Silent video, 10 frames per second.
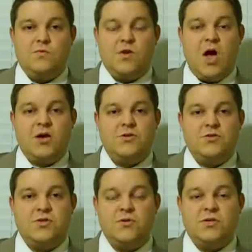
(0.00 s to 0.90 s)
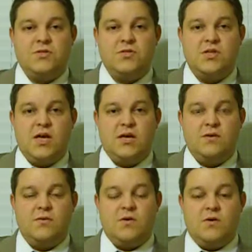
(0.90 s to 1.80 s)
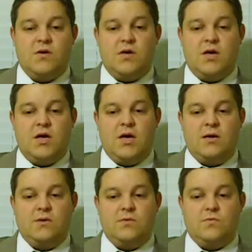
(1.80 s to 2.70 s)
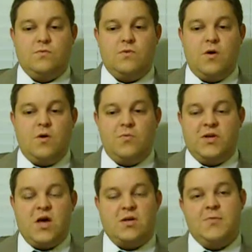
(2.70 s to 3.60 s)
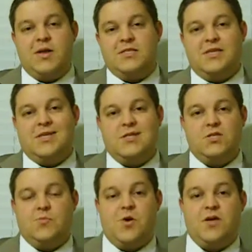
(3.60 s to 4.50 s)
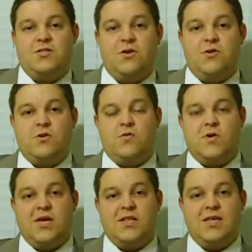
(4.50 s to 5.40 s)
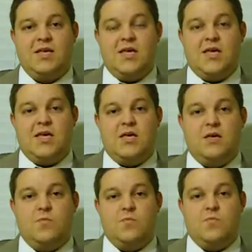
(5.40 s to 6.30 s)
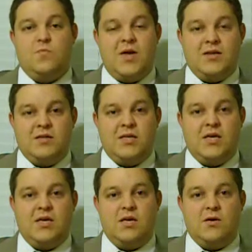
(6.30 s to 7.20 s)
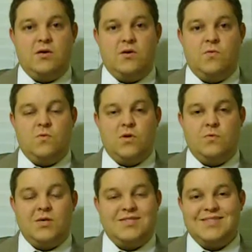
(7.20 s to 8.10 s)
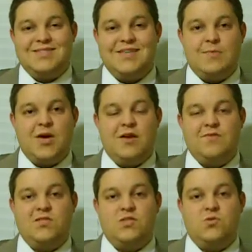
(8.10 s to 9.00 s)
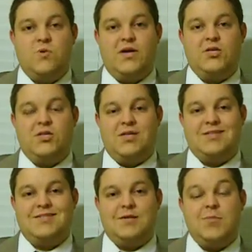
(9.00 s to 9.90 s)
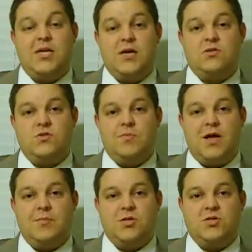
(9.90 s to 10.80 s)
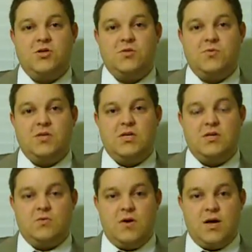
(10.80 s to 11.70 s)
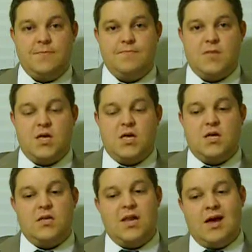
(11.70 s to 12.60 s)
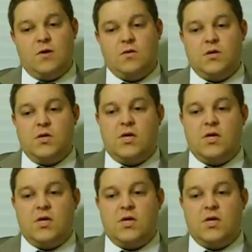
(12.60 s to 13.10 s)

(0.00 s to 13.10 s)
doctor's note, and we talked about his condition, the prosecutor agreed that mentally it wasn't the same kind of a situation as somebody else who might have been charged with a DUI. Now,